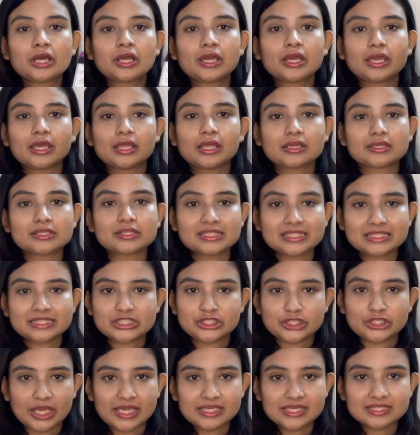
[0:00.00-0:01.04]
in its
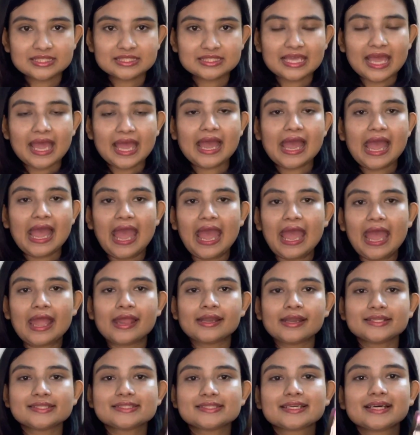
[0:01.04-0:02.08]
chest
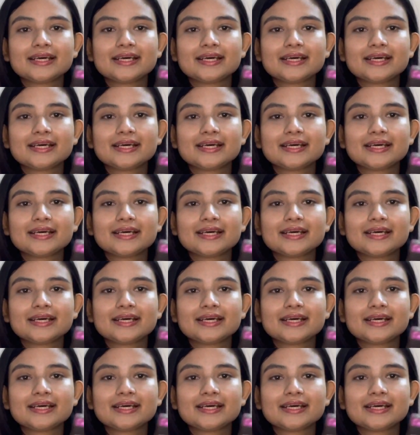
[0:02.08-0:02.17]
and